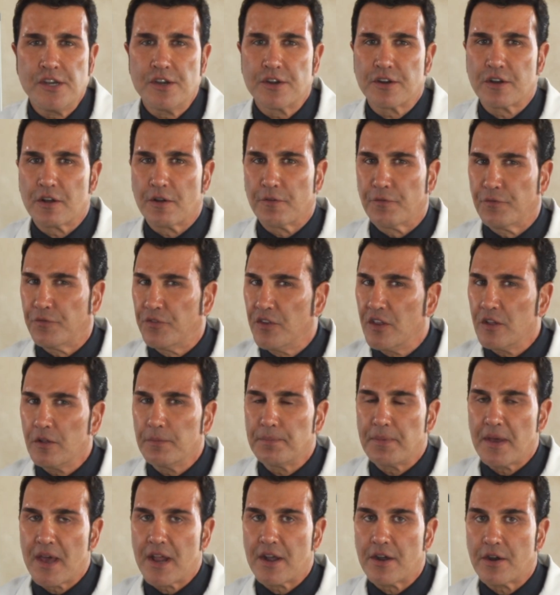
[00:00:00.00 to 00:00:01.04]
You're going to feel
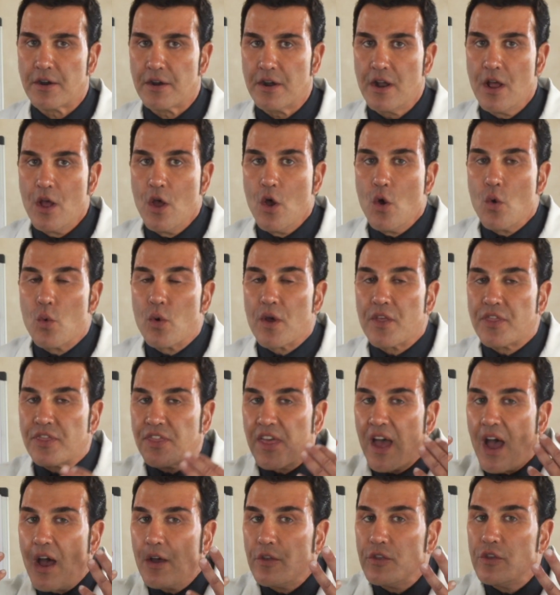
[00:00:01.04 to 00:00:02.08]
better
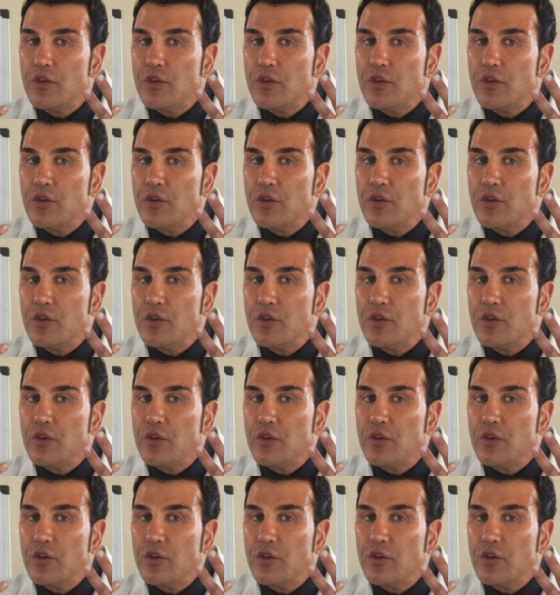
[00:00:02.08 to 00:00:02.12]
without